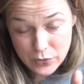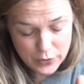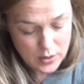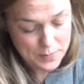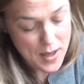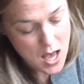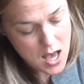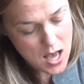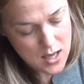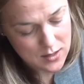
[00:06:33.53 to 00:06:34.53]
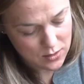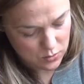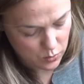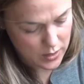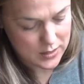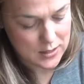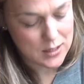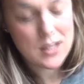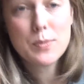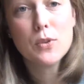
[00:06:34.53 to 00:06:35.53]
for the mug, 1
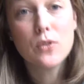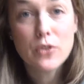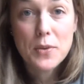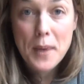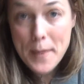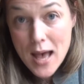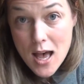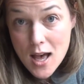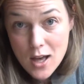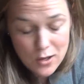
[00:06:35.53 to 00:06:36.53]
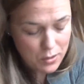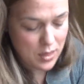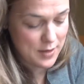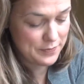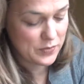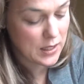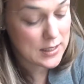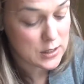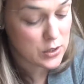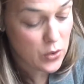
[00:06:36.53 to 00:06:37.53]
teaspoon for my mouth.
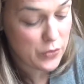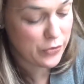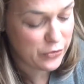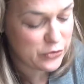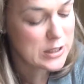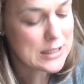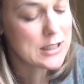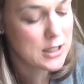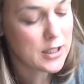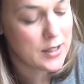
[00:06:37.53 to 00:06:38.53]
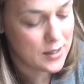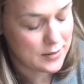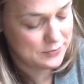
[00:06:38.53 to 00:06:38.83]
It's so friggin' good.